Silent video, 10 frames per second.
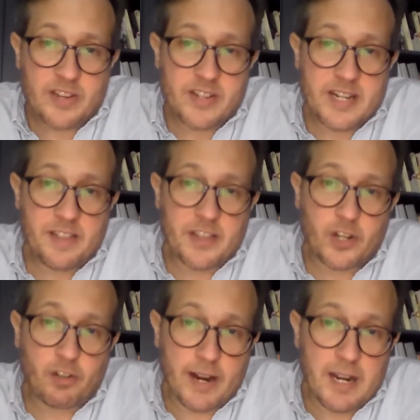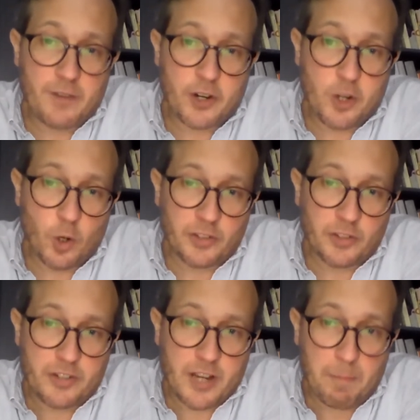we see that this trend for
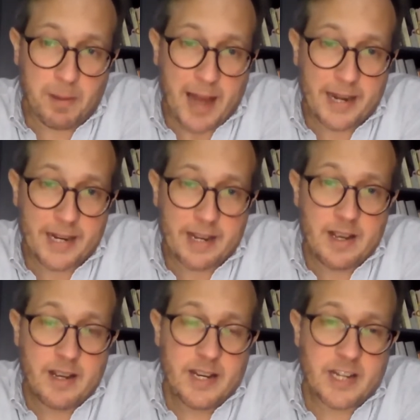shorter-term planning